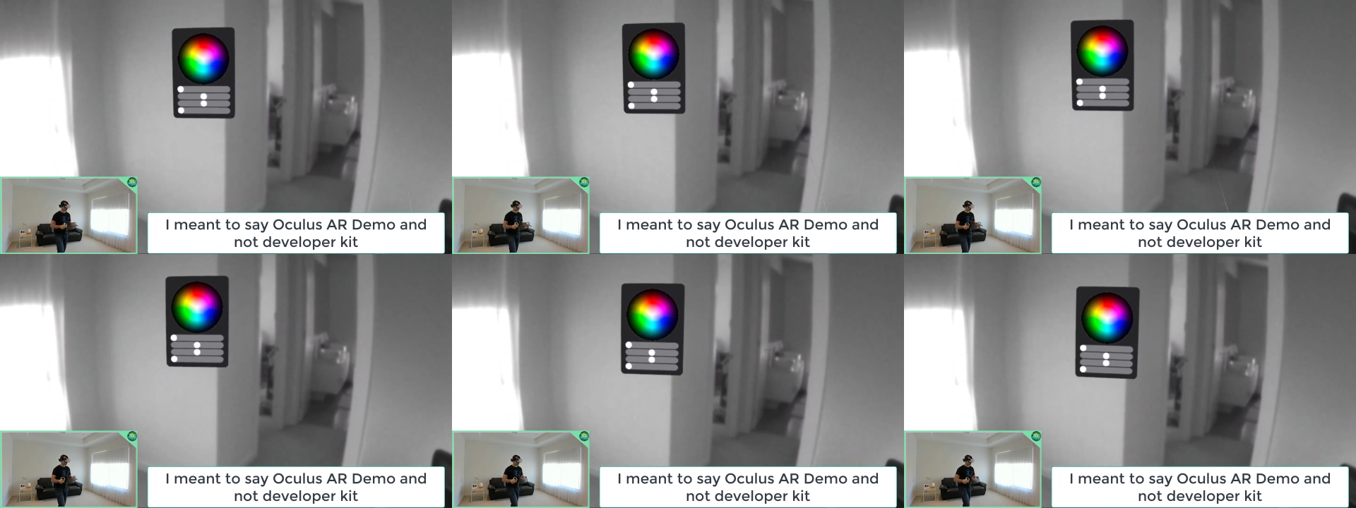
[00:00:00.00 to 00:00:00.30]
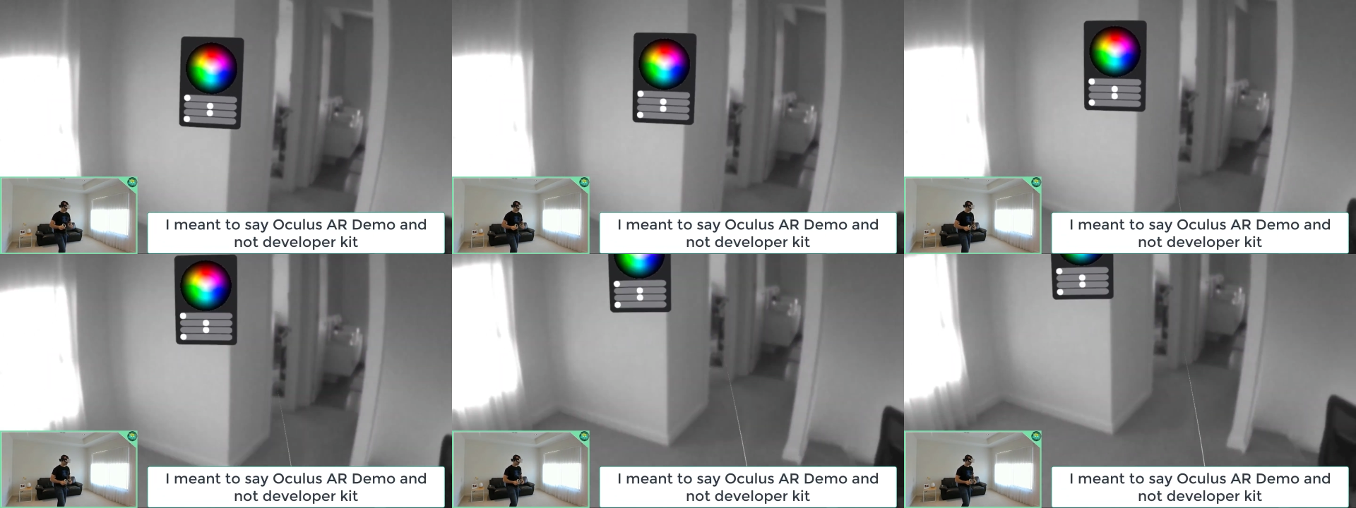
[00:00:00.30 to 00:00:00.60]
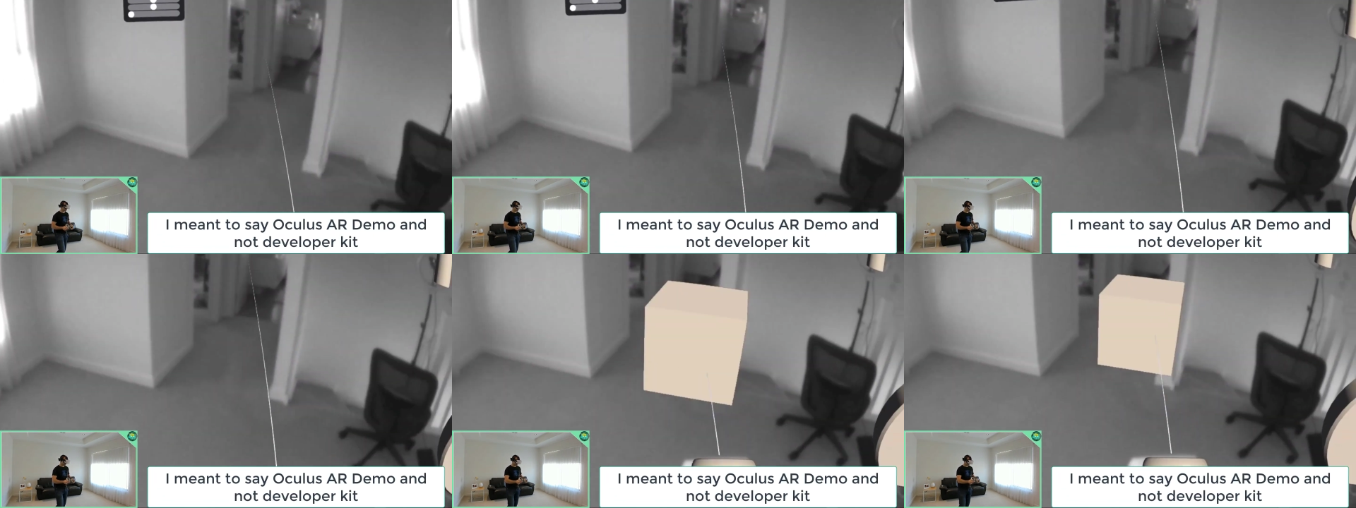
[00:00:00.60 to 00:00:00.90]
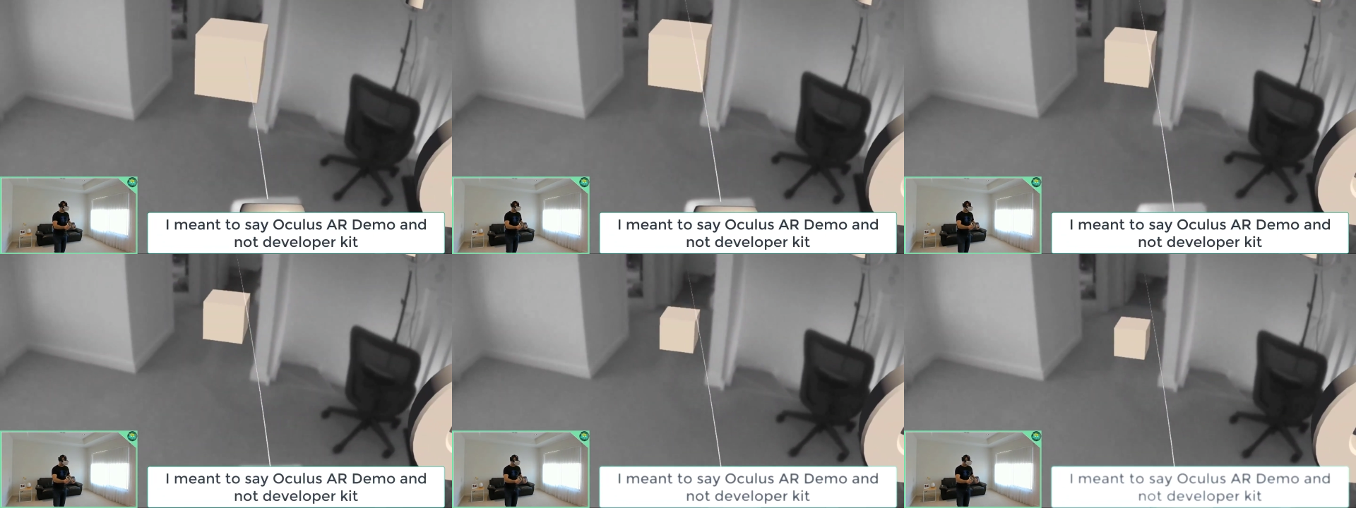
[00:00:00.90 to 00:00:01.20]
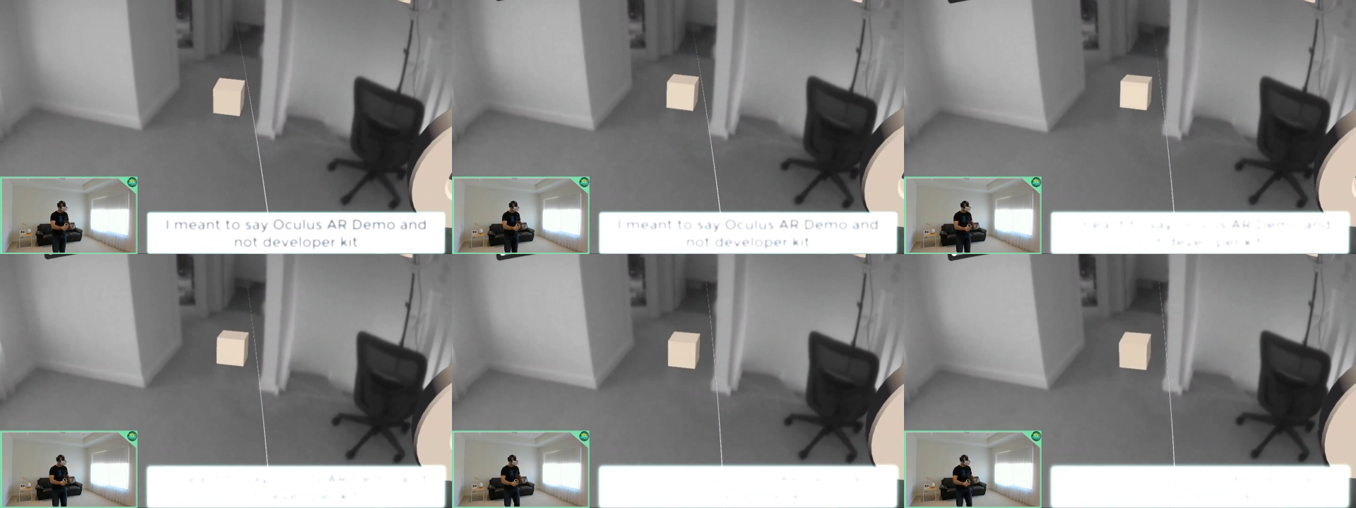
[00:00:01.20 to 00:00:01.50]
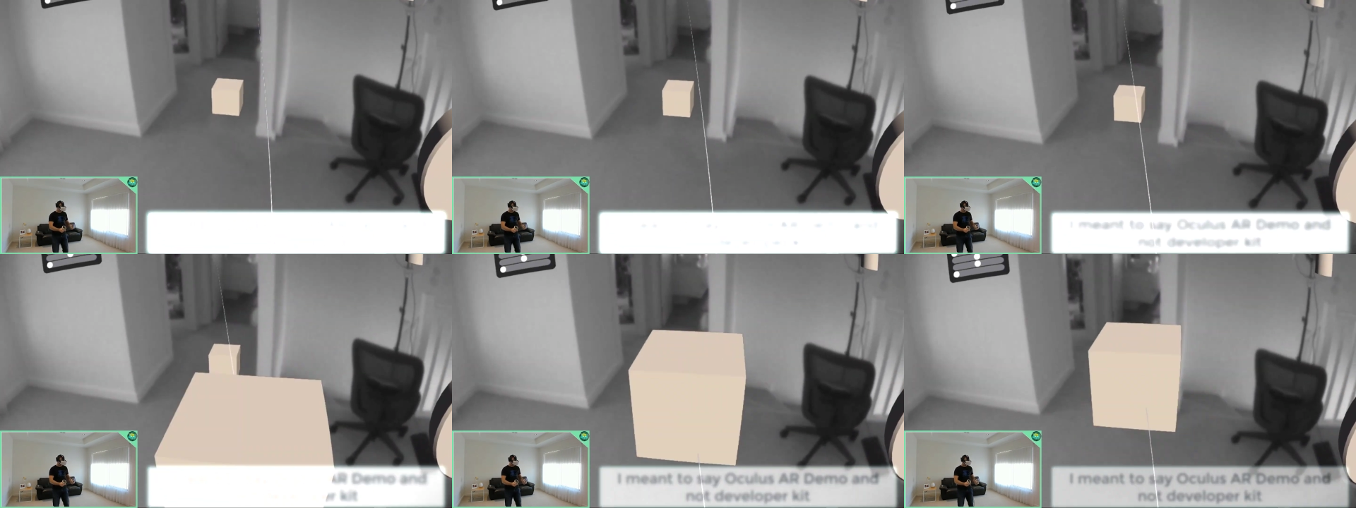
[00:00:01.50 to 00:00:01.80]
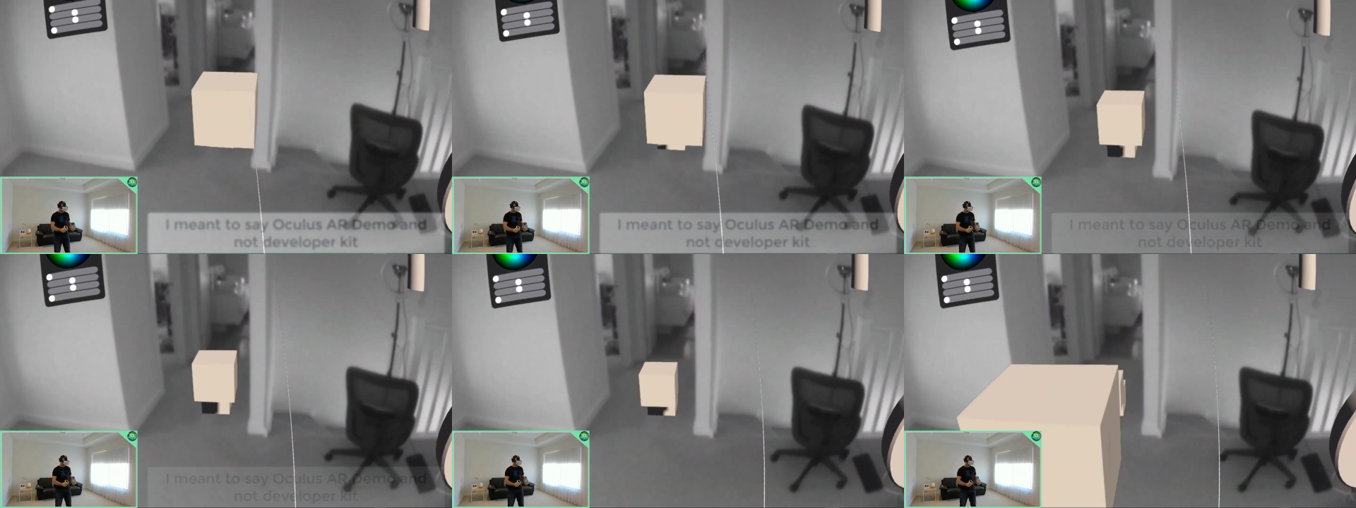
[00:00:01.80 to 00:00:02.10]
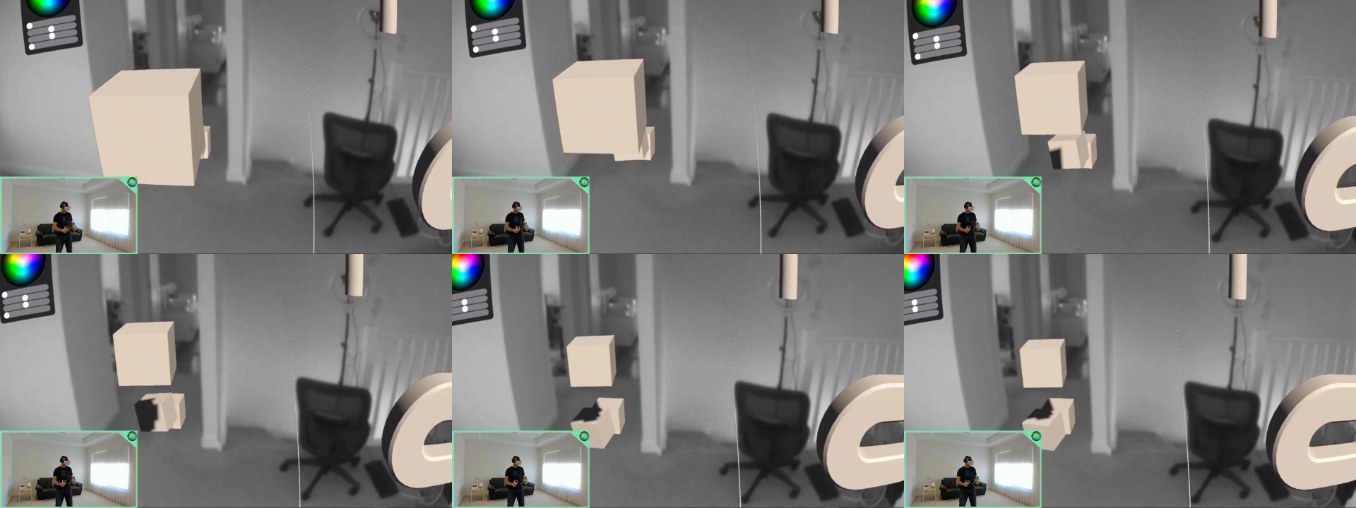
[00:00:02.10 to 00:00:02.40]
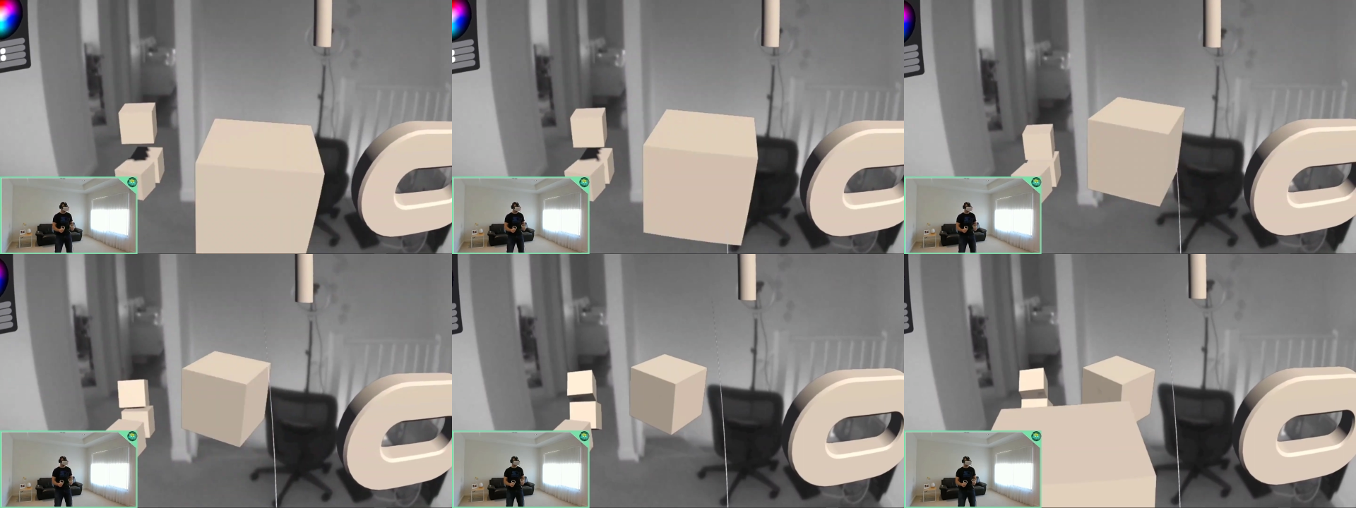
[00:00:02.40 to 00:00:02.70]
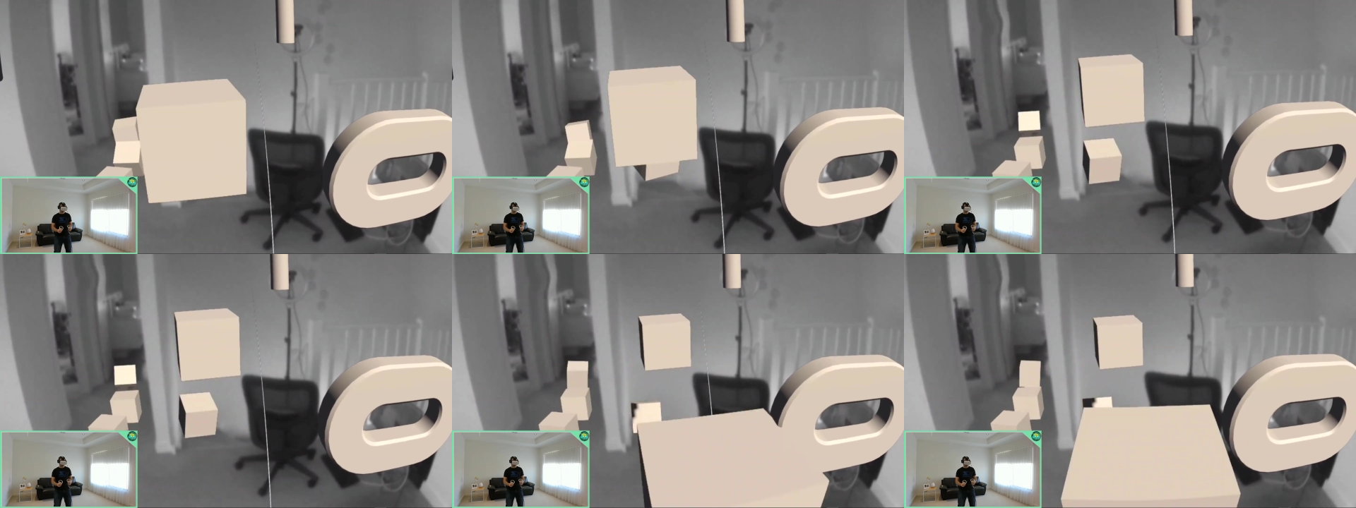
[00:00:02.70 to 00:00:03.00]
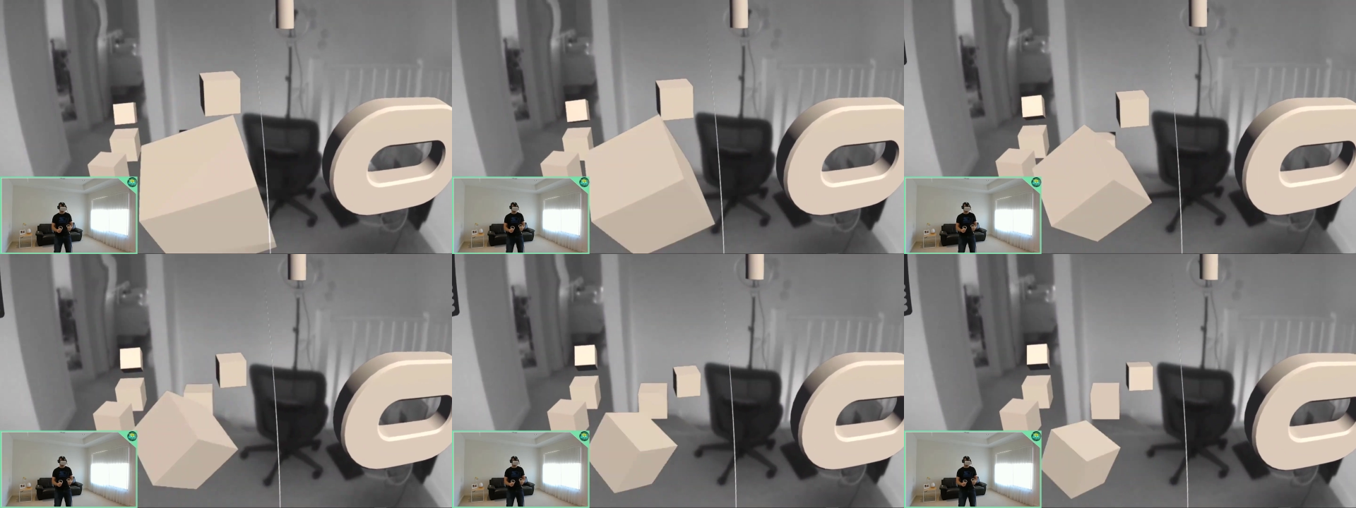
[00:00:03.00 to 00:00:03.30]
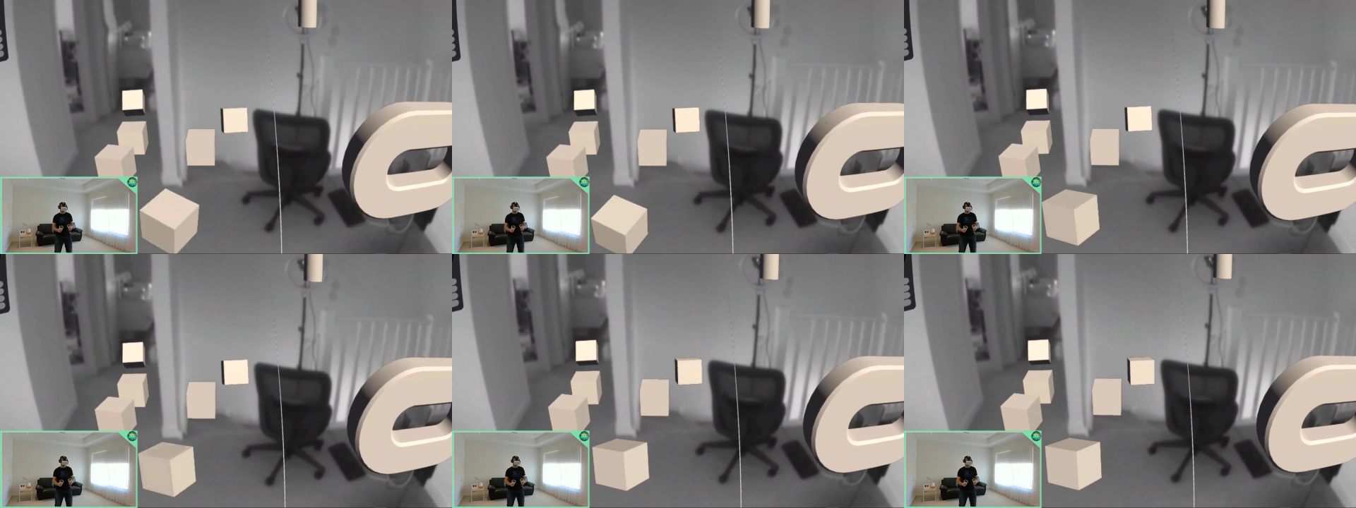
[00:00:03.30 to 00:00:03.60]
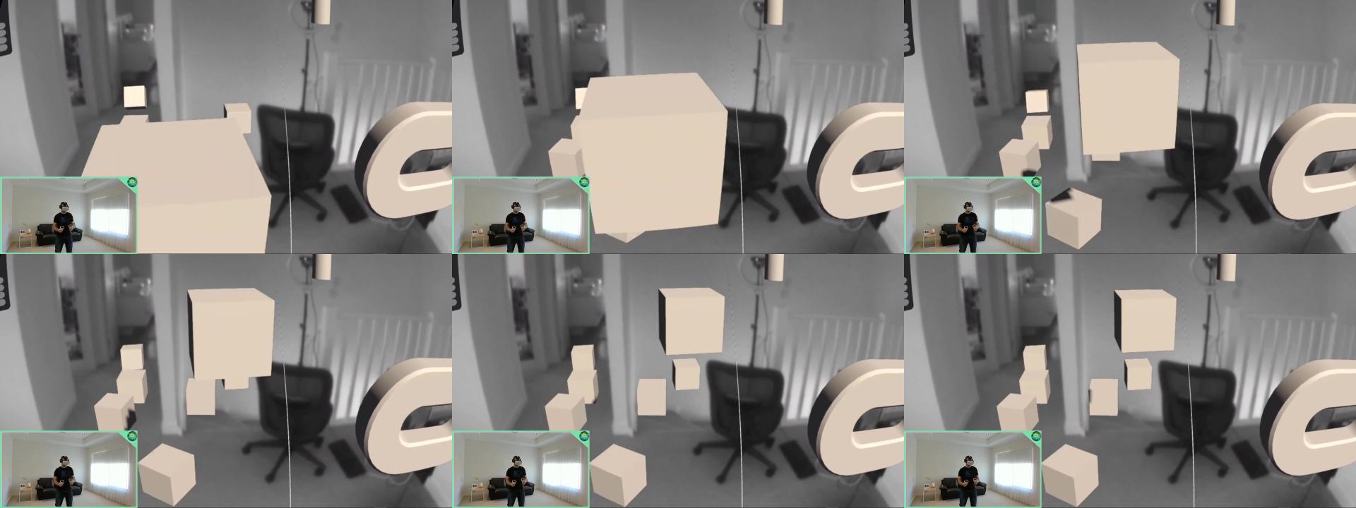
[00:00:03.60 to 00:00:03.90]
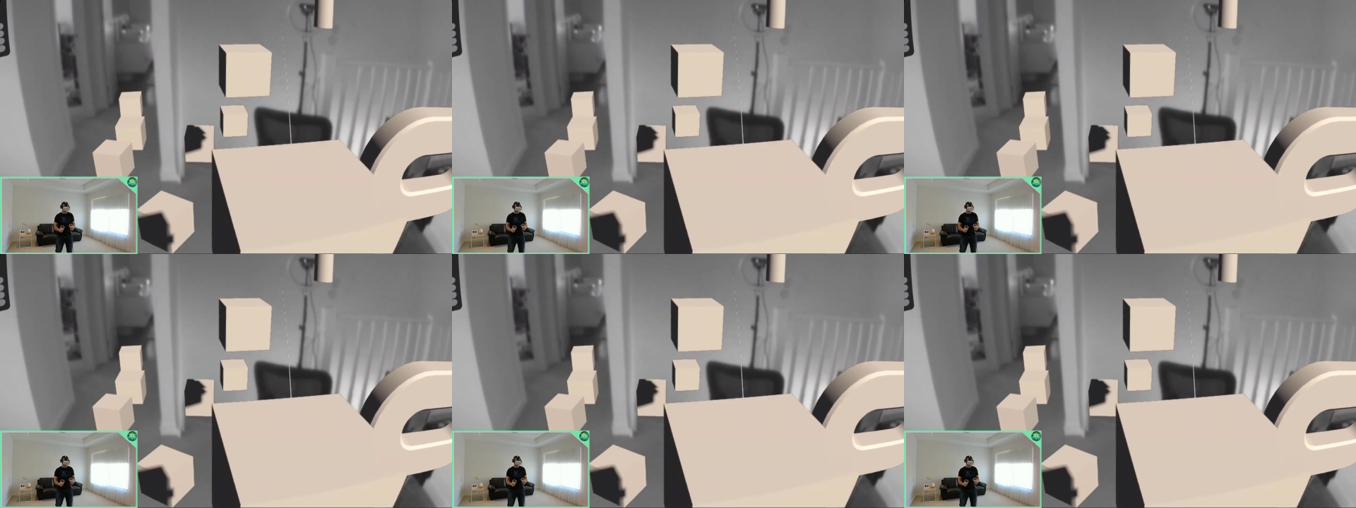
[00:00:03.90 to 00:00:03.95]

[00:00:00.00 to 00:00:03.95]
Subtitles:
(no speaker visible)